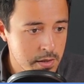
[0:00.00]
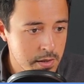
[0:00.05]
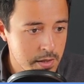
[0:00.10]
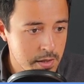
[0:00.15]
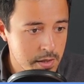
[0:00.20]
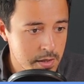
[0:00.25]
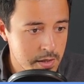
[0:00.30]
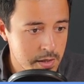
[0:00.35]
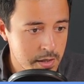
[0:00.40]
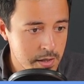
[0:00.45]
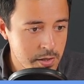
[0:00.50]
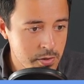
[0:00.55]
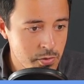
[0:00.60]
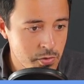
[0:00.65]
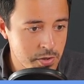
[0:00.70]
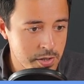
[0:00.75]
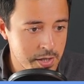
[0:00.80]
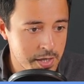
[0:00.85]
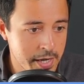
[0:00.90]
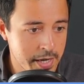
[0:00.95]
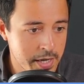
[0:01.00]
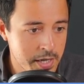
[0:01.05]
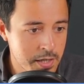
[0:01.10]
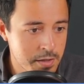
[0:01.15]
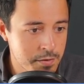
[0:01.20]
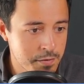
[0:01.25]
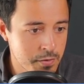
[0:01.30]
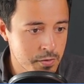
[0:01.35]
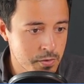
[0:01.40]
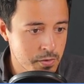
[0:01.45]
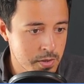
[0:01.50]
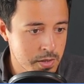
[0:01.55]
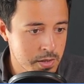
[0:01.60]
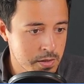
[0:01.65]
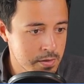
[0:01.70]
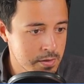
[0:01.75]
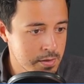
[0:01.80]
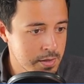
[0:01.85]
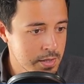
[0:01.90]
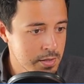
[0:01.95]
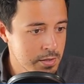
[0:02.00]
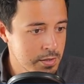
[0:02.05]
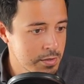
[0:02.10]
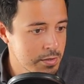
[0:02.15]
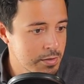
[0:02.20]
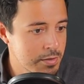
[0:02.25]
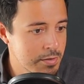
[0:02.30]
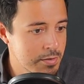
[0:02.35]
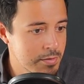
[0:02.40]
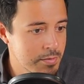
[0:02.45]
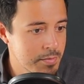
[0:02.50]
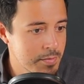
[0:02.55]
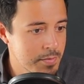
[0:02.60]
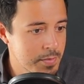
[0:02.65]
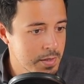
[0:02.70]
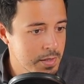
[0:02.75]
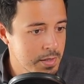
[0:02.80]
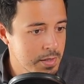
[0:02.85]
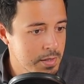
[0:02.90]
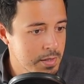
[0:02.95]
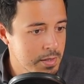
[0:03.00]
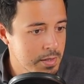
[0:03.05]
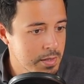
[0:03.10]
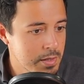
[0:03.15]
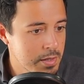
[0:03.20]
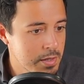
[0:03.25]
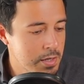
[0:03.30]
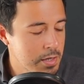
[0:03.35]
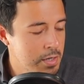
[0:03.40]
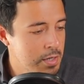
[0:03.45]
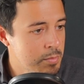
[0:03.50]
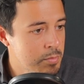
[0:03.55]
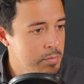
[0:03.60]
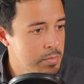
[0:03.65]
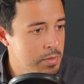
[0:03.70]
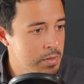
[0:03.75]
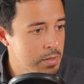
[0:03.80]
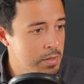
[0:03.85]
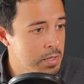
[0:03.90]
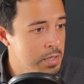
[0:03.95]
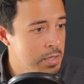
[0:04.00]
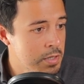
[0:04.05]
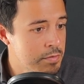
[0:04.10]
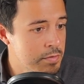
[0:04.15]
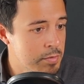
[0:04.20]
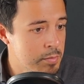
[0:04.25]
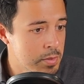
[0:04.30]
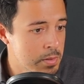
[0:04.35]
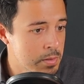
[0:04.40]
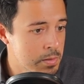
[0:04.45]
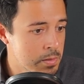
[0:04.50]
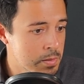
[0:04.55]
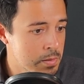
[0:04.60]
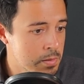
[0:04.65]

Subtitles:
And they use getIt for it. That's just unbelievable.